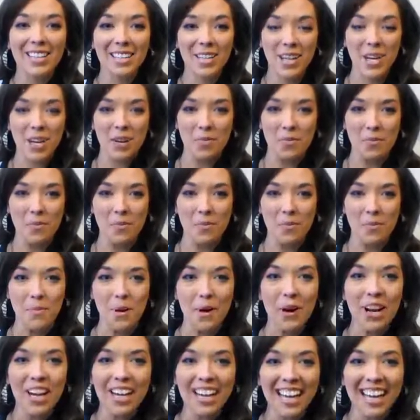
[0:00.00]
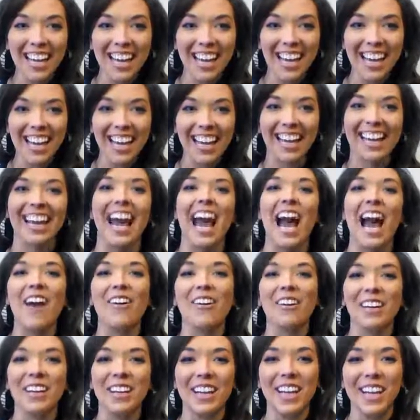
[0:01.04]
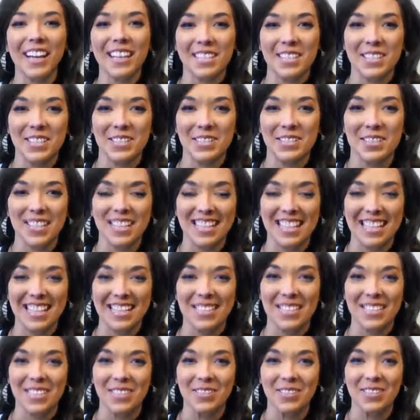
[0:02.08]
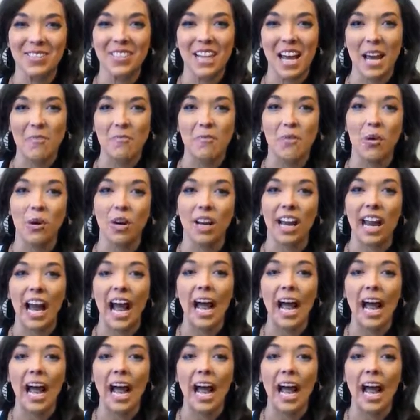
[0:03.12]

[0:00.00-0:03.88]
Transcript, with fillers: good morning. How are you guys doing this Tuesday morning?